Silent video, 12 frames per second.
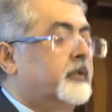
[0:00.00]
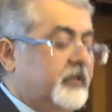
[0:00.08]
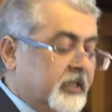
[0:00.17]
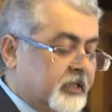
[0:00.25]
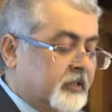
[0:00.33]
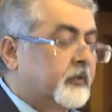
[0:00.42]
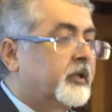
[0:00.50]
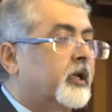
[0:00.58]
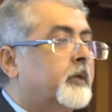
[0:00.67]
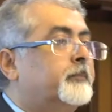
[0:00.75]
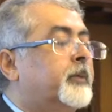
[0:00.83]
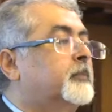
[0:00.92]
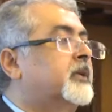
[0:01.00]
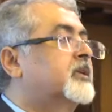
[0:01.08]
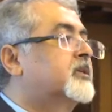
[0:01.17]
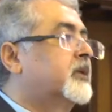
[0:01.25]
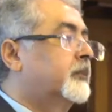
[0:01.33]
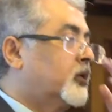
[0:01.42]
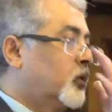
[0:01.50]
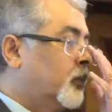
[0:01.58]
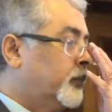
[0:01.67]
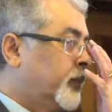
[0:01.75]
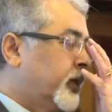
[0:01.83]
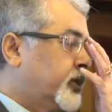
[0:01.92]
This really permits them to
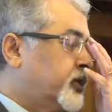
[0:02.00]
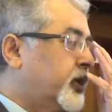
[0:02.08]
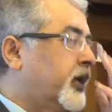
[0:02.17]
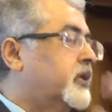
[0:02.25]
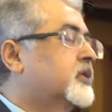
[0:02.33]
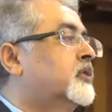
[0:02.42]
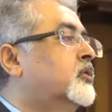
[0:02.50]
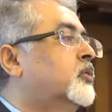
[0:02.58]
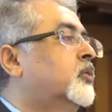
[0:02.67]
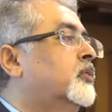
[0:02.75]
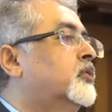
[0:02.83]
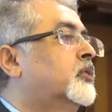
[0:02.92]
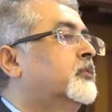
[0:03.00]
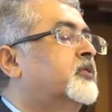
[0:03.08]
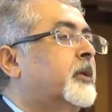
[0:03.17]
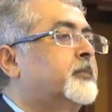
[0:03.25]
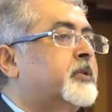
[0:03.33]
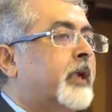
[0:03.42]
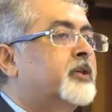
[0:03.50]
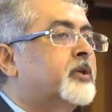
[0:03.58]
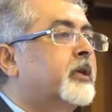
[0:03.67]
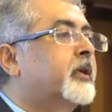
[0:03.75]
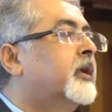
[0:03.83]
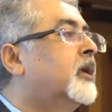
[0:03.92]
purchase, to
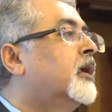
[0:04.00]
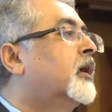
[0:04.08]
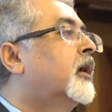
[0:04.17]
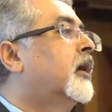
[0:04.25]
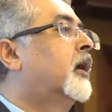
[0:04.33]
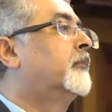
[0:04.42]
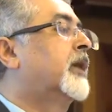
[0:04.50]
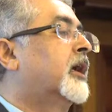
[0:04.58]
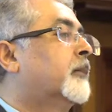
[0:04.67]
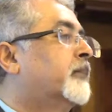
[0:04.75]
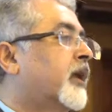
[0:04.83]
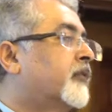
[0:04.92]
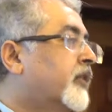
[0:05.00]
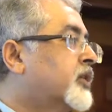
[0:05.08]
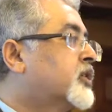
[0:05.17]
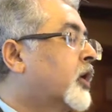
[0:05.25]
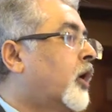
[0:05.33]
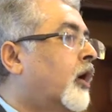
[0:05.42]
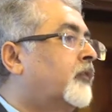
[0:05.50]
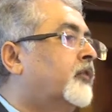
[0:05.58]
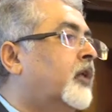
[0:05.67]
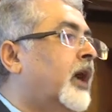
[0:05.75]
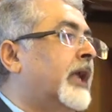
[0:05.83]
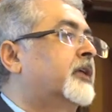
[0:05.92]
substantially make a preferential
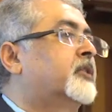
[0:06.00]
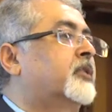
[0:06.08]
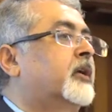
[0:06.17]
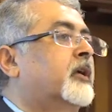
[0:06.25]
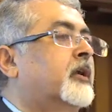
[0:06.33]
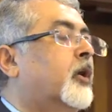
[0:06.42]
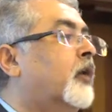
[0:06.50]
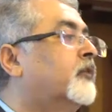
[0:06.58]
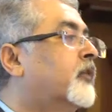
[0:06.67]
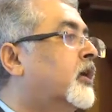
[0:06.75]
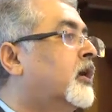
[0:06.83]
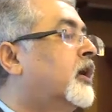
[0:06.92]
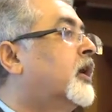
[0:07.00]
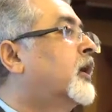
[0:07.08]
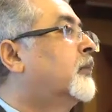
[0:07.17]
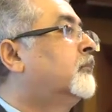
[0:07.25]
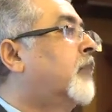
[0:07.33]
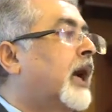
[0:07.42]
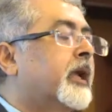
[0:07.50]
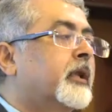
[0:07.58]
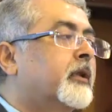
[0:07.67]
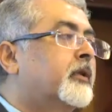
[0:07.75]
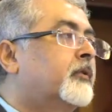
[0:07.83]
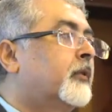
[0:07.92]
offer and trigger an offer, buy
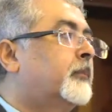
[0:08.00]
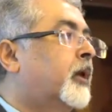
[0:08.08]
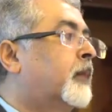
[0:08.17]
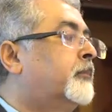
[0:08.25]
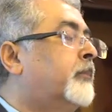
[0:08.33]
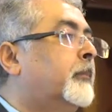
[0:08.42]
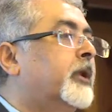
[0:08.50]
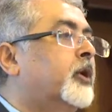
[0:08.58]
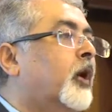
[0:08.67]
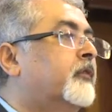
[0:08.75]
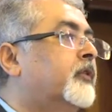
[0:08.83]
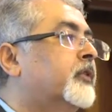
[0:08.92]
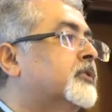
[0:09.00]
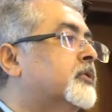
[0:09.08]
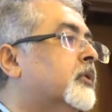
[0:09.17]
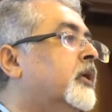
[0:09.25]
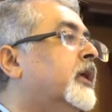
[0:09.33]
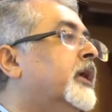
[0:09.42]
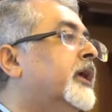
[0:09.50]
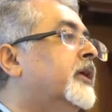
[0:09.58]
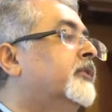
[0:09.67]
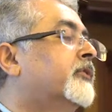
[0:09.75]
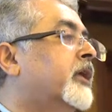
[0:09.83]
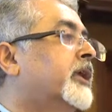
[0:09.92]
in a public offer. So
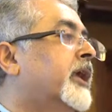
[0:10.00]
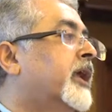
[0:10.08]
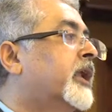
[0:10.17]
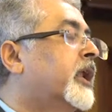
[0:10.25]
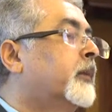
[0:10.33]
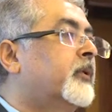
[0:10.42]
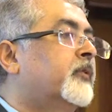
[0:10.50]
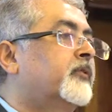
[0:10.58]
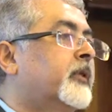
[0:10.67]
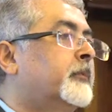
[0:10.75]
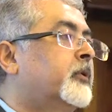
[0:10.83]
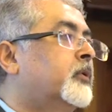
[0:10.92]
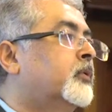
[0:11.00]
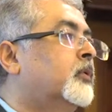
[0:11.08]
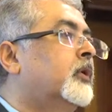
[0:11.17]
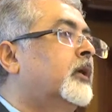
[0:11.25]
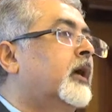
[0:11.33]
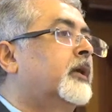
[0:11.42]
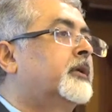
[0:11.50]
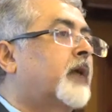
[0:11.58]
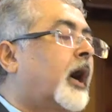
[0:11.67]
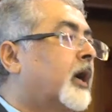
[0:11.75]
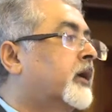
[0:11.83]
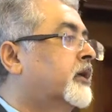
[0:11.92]
it really enables them to
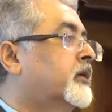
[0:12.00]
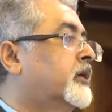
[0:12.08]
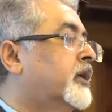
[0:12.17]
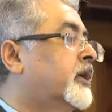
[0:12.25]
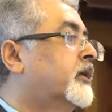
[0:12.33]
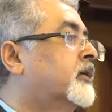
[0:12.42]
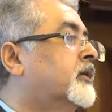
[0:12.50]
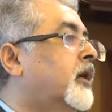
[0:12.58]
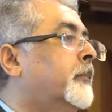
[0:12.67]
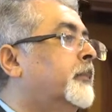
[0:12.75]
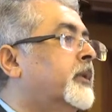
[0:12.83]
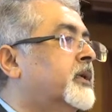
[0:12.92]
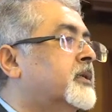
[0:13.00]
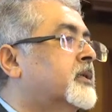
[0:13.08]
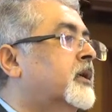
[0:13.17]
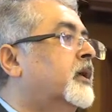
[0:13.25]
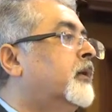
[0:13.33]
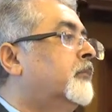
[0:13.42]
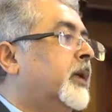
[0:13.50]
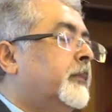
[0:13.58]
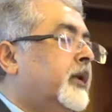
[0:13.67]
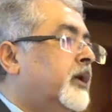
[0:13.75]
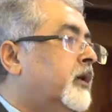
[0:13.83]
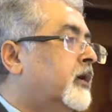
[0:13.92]
target Indian companies,
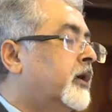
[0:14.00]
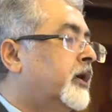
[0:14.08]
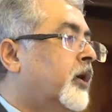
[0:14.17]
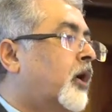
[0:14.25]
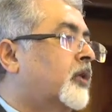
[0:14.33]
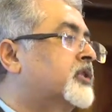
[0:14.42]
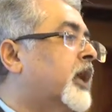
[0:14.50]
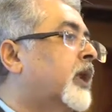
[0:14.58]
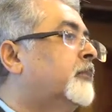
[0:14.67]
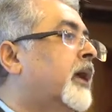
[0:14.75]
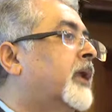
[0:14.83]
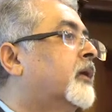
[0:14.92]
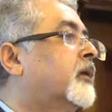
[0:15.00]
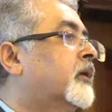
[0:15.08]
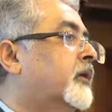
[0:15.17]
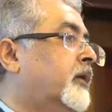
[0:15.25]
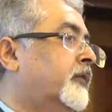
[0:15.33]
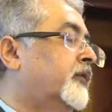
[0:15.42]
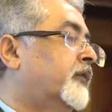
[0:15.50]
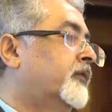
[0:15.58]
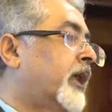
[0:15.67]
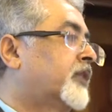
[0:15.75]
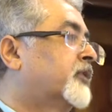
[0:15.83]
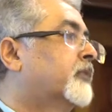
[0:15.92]
maybe in a hostile manner if
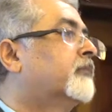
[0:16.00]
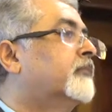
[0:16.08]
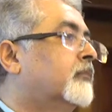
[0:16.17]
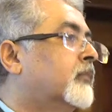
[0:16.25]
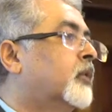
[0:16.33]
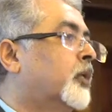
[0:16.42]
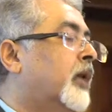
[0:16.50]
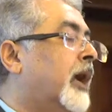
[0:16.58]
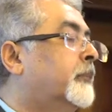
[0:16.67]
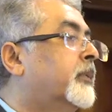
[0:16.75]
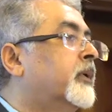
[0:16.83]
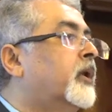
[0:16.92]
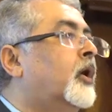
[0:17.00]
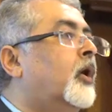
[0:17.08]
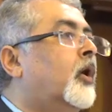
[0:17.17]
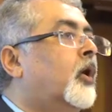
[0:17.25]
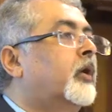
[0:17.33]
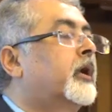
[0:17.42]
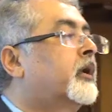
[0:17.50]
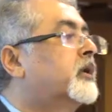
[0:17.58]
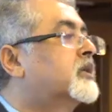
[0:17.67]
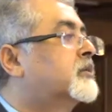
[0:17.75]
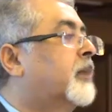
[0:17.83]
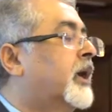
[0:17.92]
that's going to happen, or at
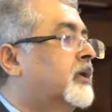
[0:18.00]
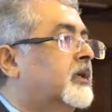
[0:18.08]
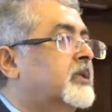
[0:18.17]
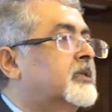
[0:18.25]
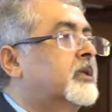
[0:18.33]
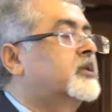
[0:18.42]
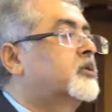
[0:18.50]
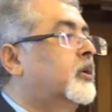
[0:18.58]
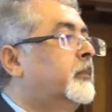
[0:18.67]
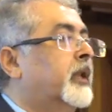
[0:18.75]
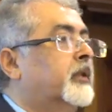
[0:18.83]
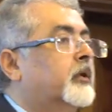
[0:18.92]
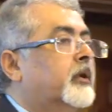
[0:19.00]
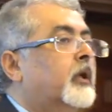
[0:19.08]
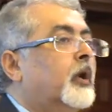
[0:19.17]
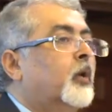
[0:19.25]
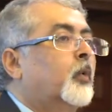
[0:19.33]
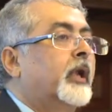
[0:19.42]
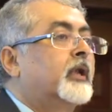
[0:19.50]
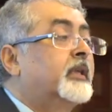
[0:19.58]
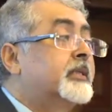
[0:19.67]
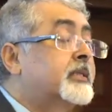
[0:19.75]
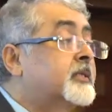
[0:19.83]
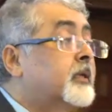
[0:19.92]
least by a consensual method, where
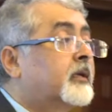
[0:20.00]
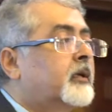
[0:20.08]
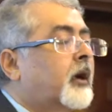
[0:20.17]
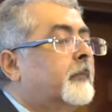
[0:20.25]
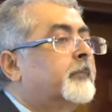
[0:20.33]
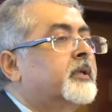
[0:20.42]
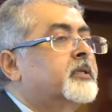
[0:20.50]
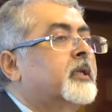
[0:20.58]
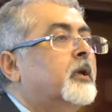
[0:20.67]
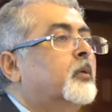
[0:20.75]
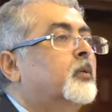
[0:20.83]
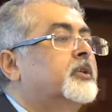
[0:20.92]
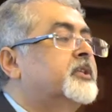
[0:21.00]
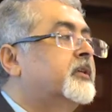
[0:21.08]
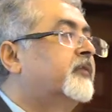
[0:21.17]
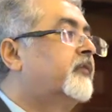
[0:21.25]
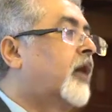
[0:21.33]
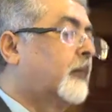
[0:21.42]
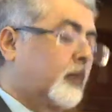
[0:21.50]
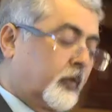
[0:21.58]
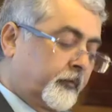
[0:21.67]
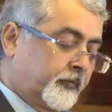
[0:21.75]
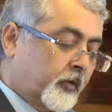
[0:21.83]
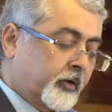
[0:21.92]
listed companies would see far
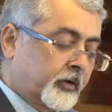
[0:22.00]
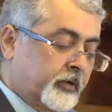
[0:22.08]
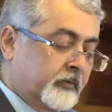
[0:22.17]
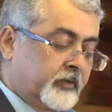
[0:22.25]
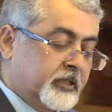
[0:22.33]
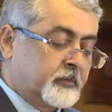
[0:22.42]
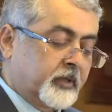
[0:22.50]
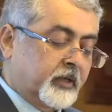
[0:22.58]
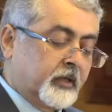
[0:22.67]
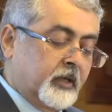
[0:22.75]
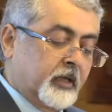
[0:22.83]
more foreign investment.